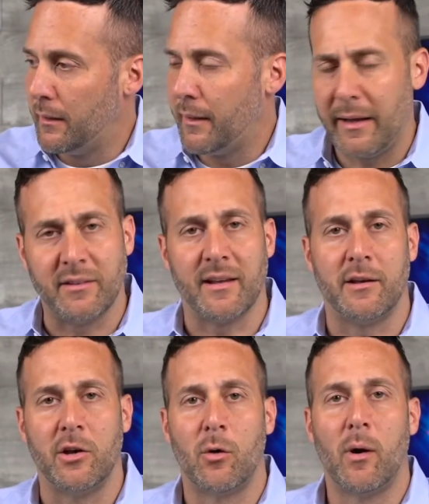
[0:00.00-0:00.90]
He said,
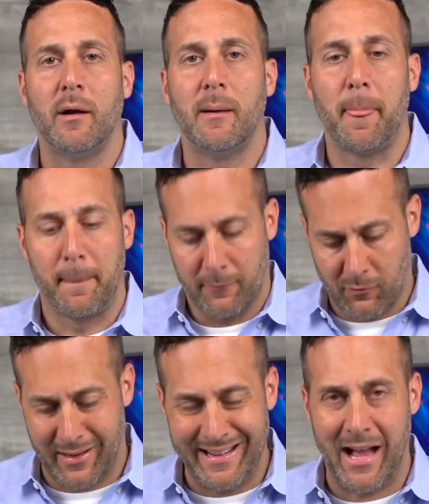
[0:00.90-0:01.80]
you know what?
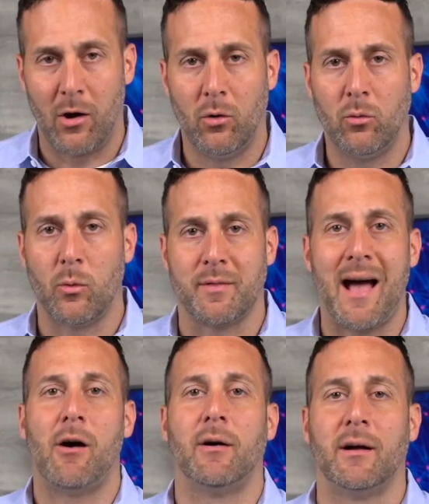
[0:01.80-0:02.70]
Right now, with
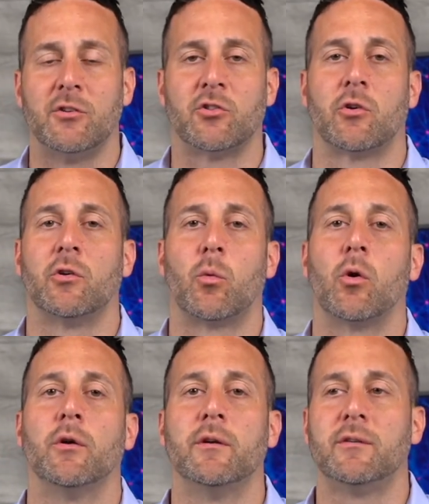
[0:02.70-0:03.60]
how uncertain the
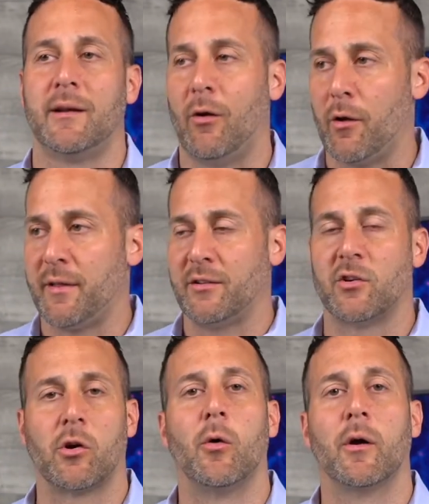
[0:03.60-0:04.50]
world is and all things that are
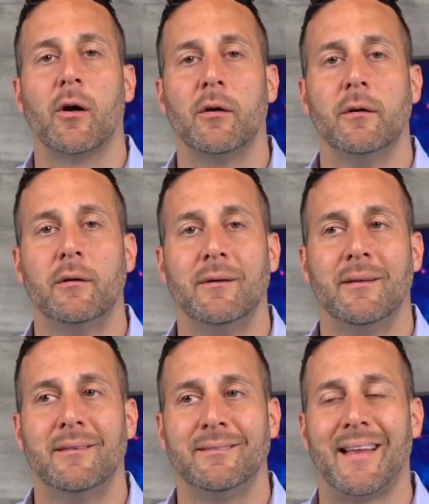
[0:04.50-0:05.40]
going on,
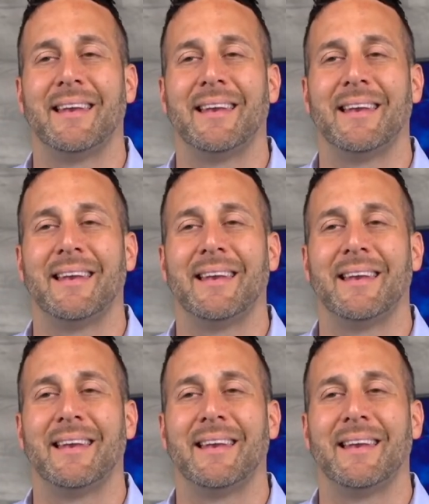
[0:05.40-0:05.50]
the